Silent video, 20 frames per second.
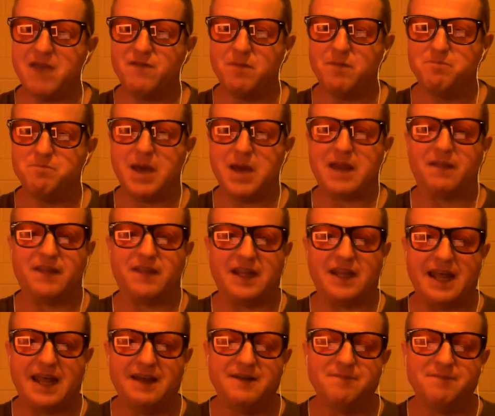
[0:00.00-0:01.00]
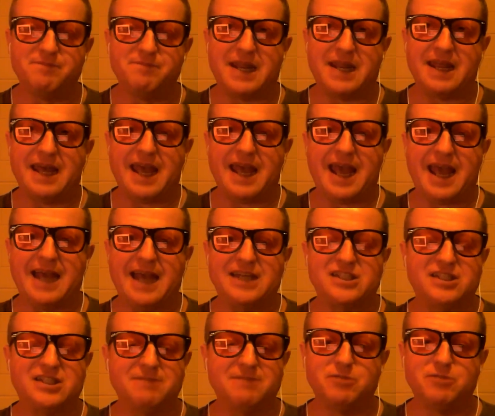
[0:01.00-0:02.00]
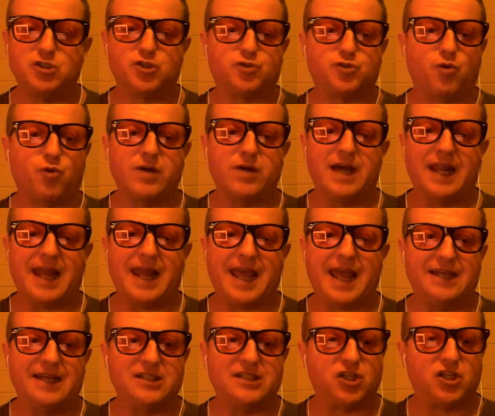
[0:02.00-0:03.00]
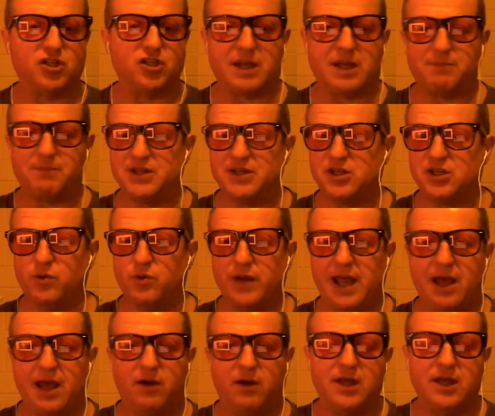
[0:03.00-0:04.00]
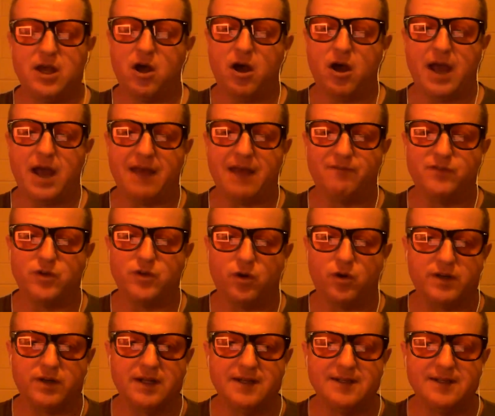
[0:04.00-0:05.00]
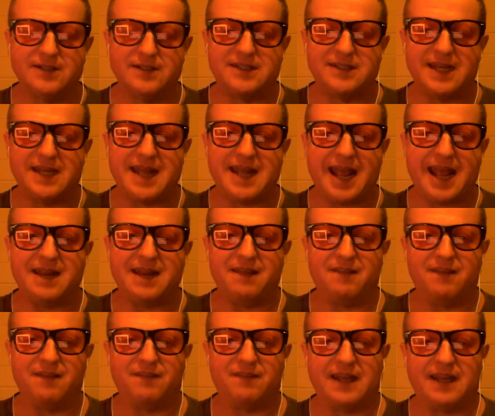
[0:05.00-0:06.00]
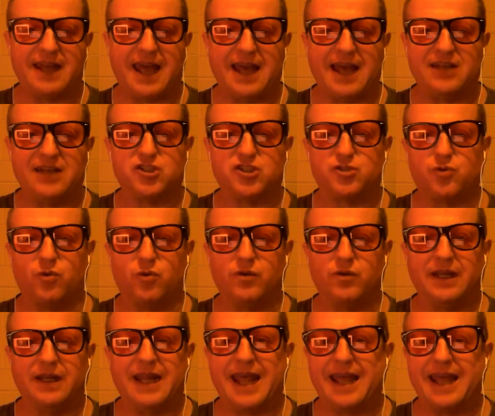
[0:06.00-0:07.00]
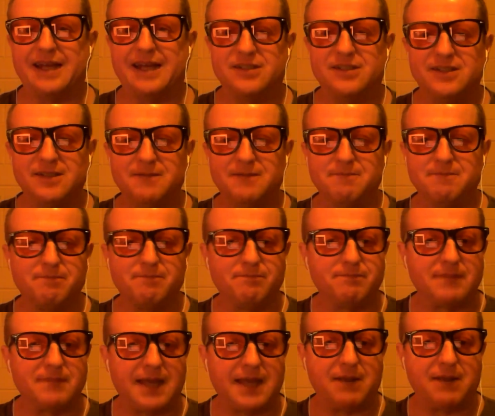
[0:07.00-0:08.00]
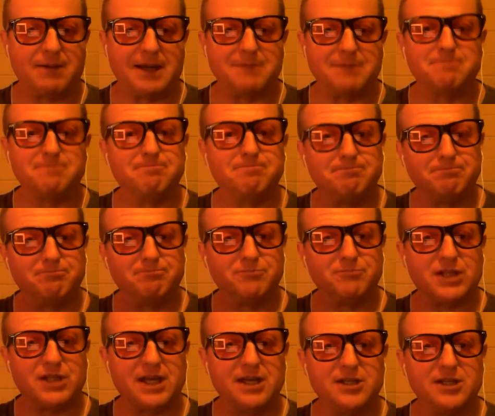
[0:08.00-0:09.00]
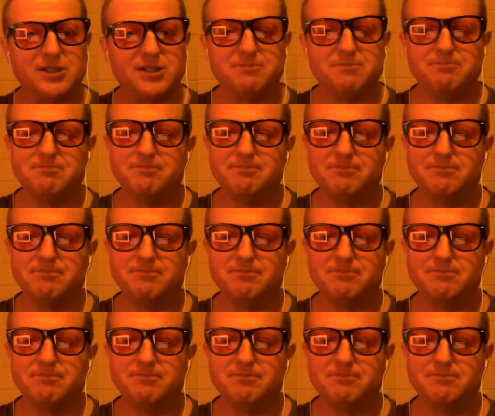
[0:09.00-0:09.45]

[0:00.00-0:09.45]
even better that that has stronger legs. Because up until now, I have not seen anything that has strong legs. Anyway, see yous.